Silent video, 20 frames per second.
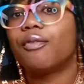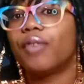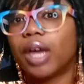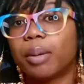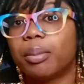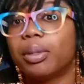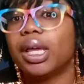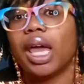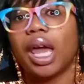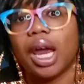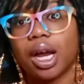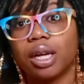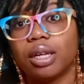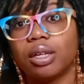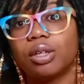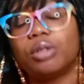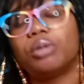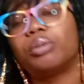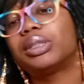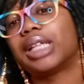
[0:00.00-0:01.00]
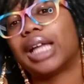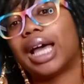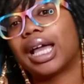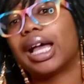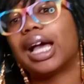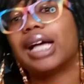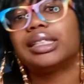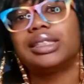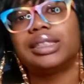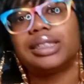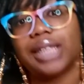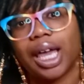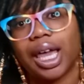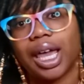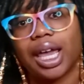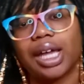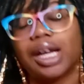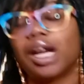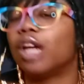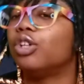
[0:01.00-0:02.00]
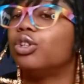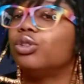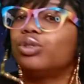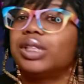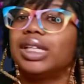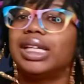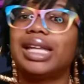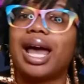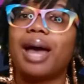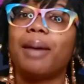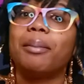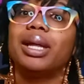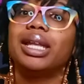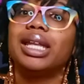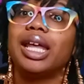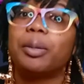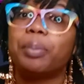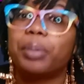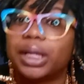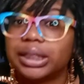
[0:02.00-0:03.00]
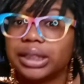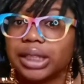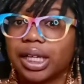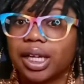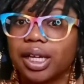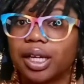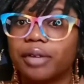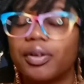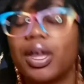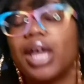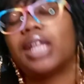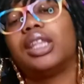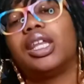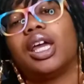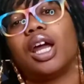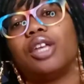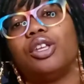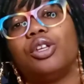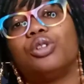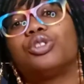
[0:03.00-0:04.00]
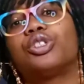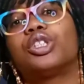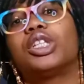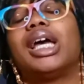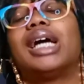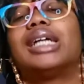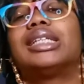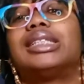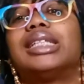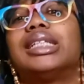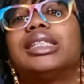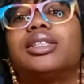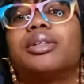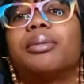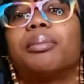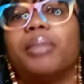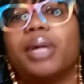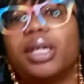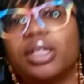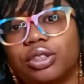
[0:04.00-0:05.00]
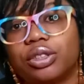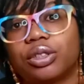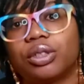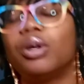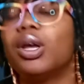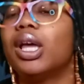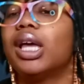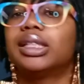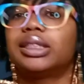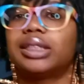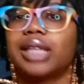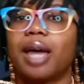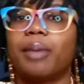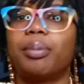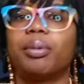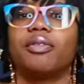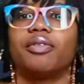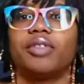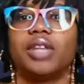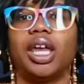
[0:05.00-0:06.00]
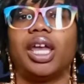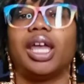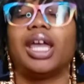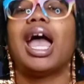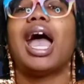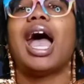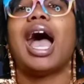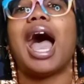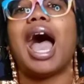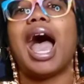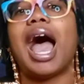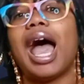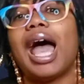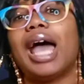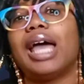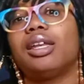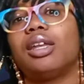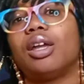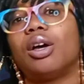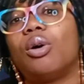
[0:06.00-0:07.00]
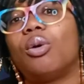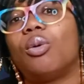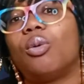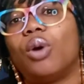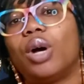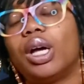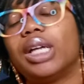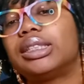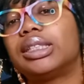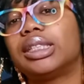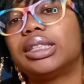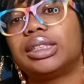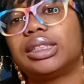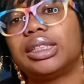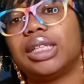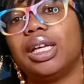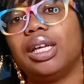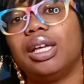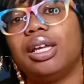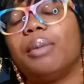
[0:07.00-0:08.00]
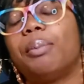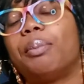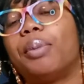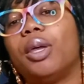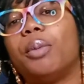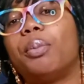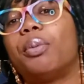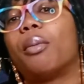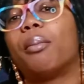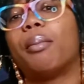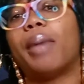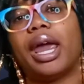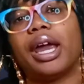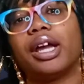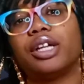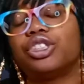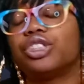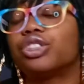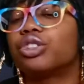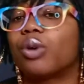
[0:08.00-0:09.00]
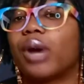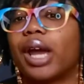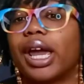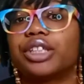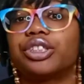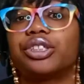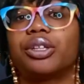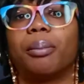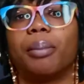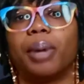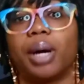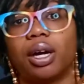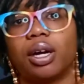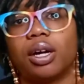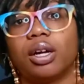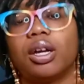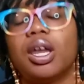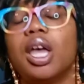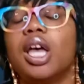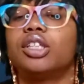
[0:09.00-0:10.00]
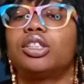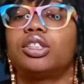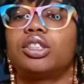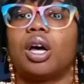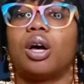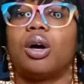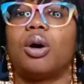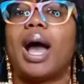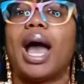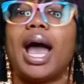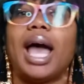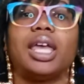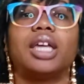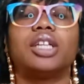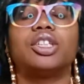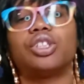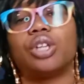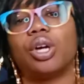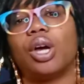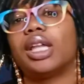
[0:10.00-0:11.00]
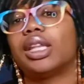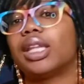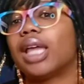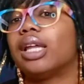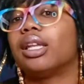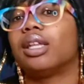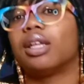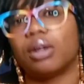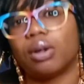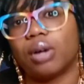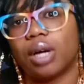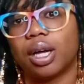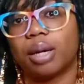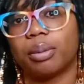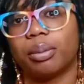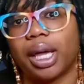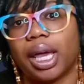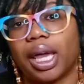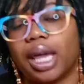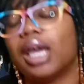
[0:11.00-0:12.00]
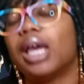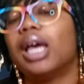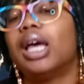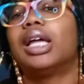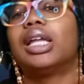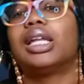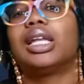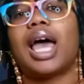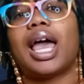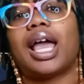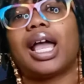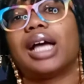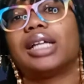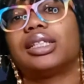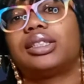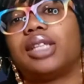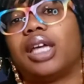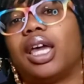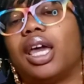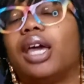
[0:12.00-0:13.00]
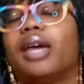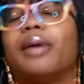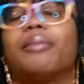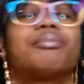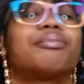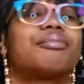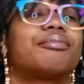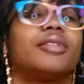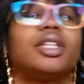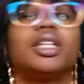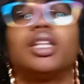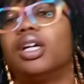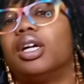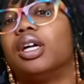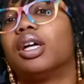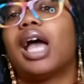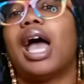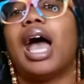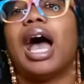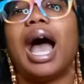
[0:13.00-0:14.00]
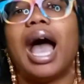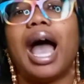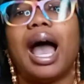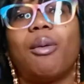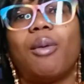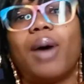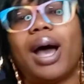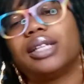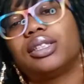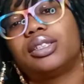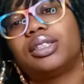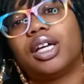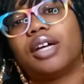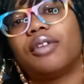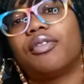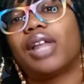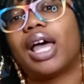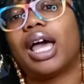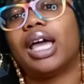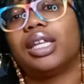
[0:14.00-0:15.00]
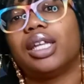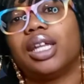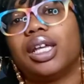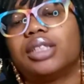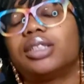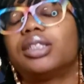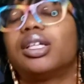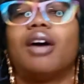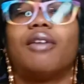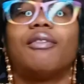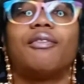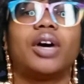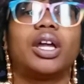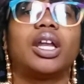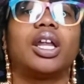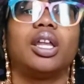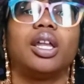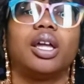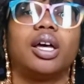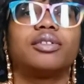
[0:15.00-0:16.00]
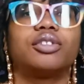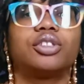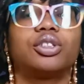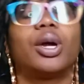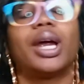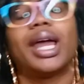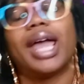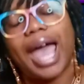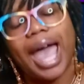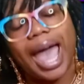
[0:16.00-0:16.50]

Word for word: Family heirlooms, like I said, are usually not manipulative. They're usually a sentimental type of thing. I don't want to see people marriages crash and burn. So I enjoyed that little update. Like I said, look, I watch stuff like this for the love story.